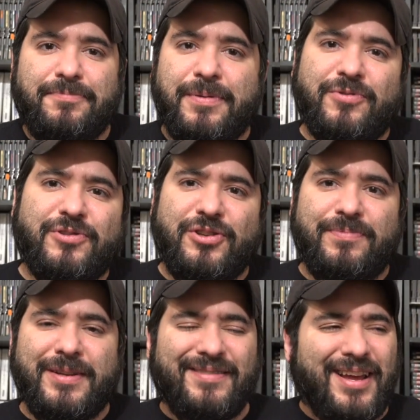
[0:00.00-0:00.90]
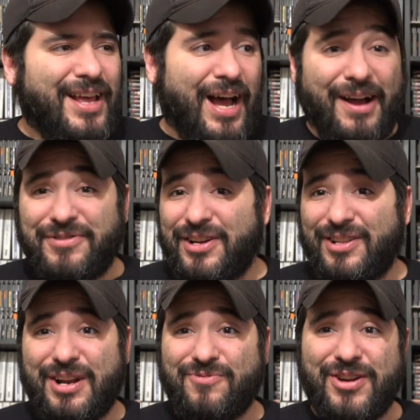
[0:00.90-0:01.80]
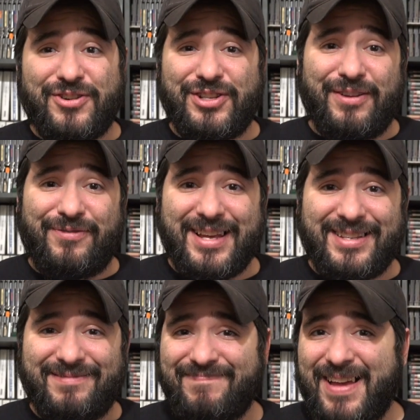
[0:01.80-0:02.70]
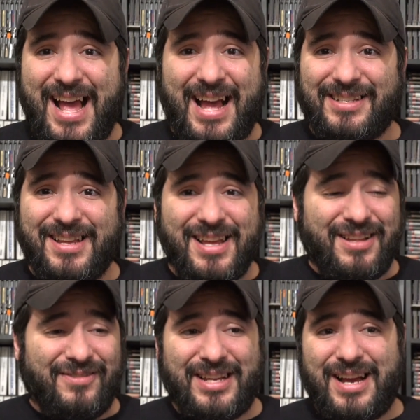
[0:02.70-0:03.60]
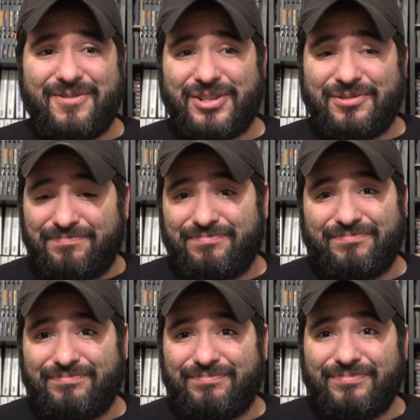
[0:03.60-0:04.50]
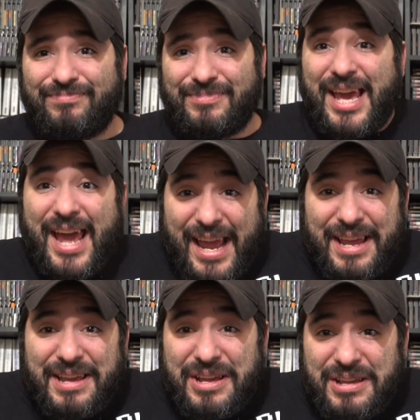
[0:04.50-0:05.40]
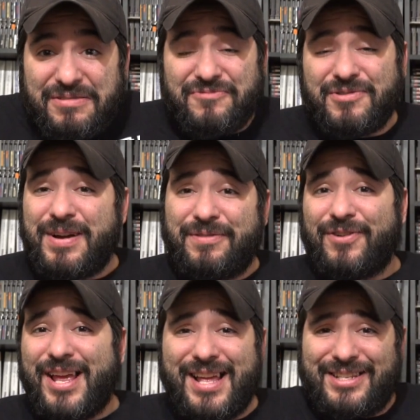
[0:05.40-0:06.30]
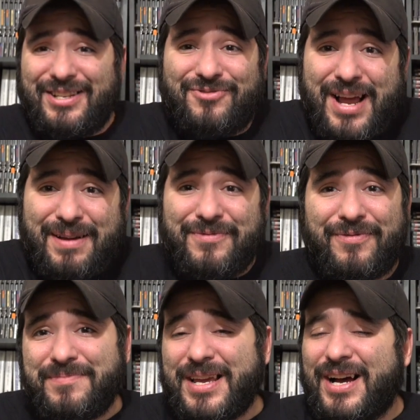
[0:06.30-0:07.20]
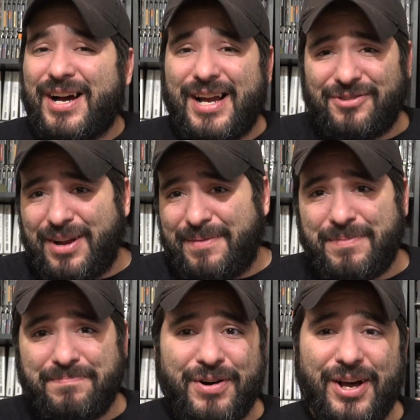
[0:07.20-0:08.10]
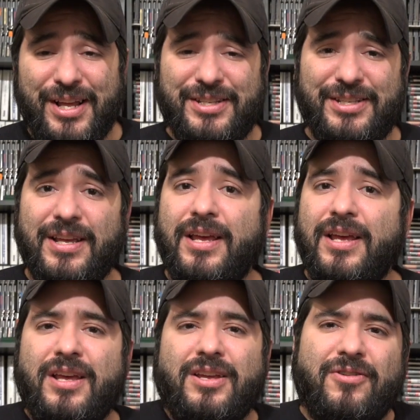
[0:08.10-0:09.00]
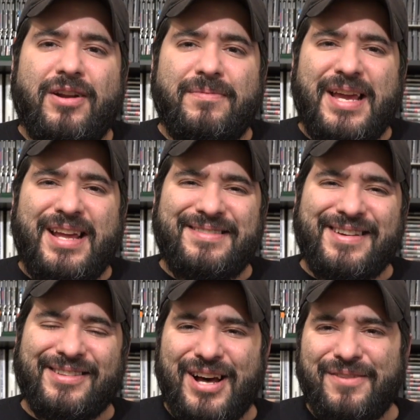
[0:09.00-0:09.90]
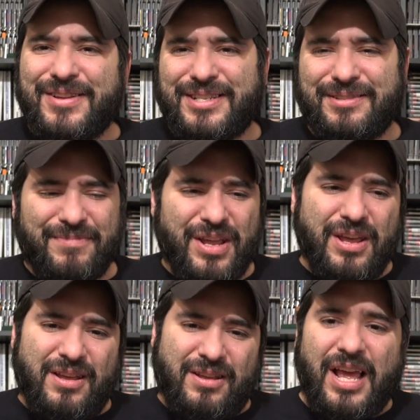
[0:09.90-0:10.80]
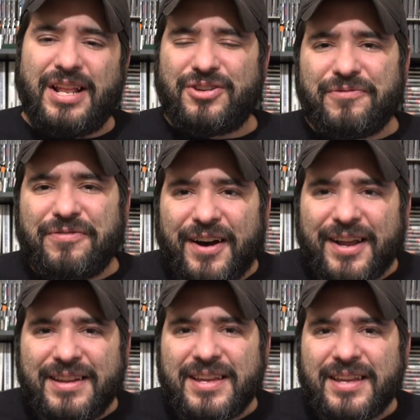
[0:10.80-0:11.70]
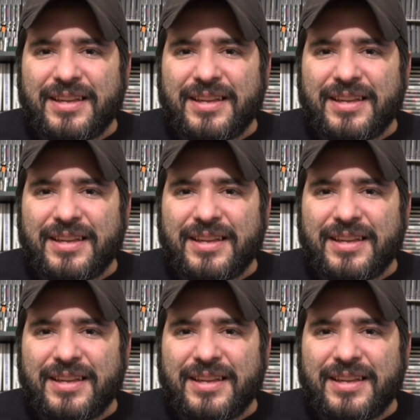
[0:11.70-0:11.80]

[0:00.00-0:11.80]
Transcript: People are stupid. I've done a lot of weird stuff, like act like I was gay with my friends and grab them from behind, grab their butts. You know what I mean? A lot of it's in good fun.